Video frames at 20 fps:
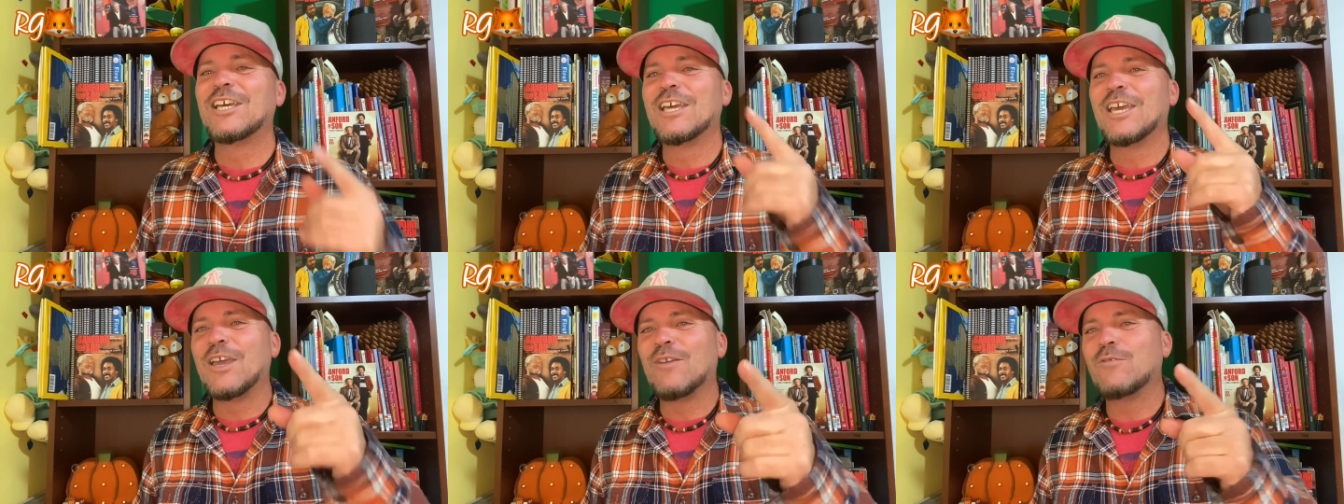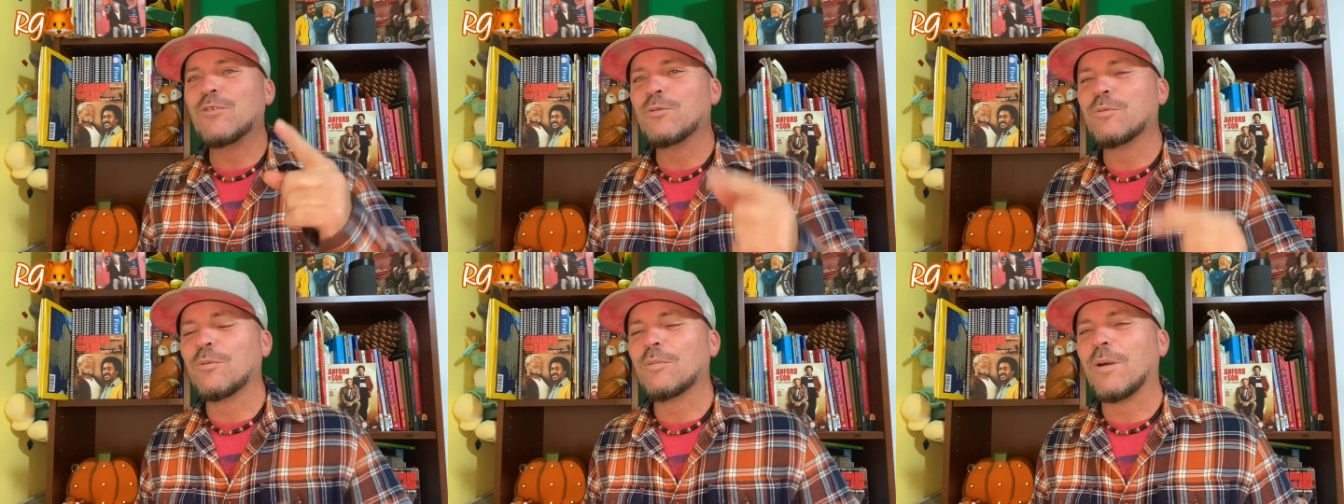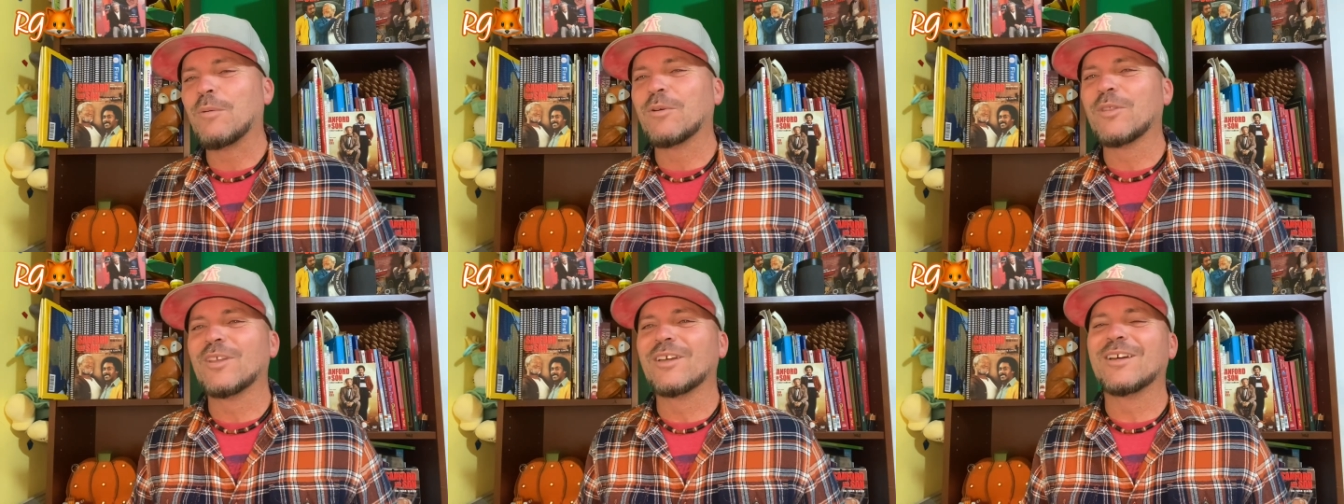if you
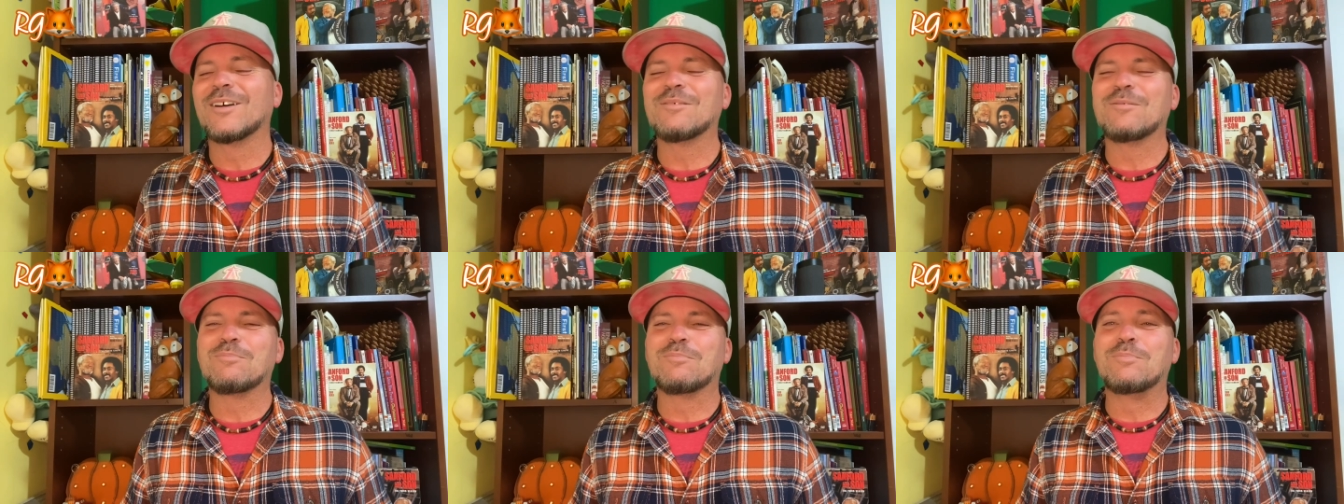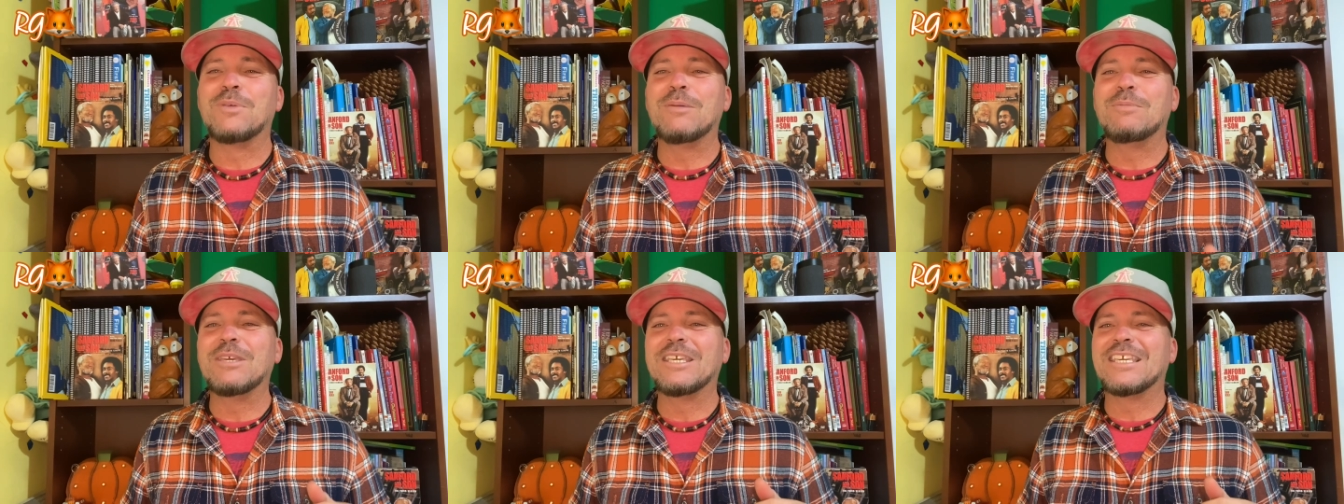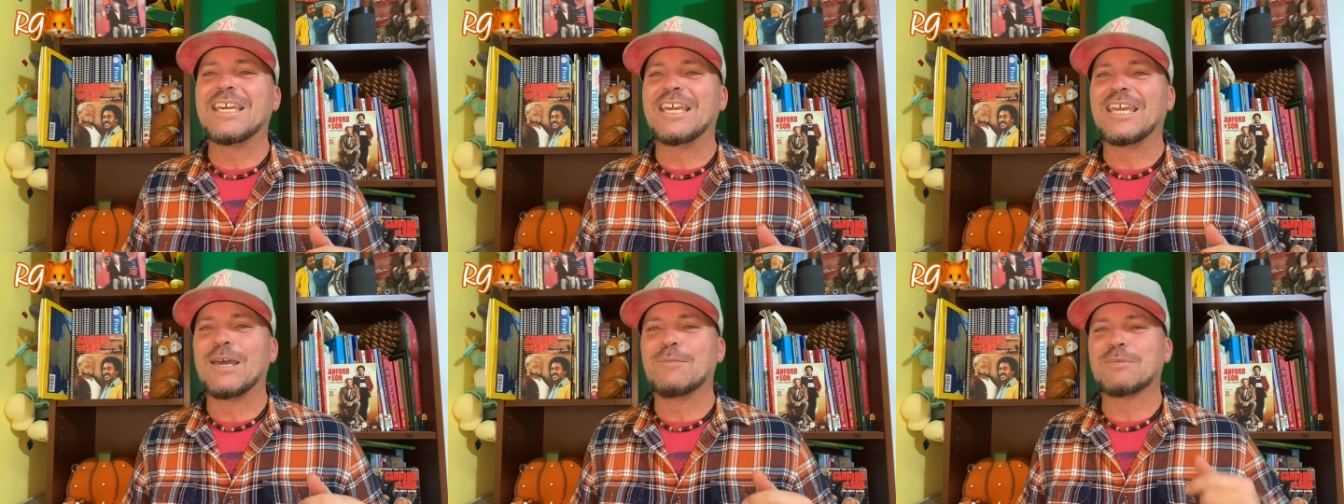remember the B B King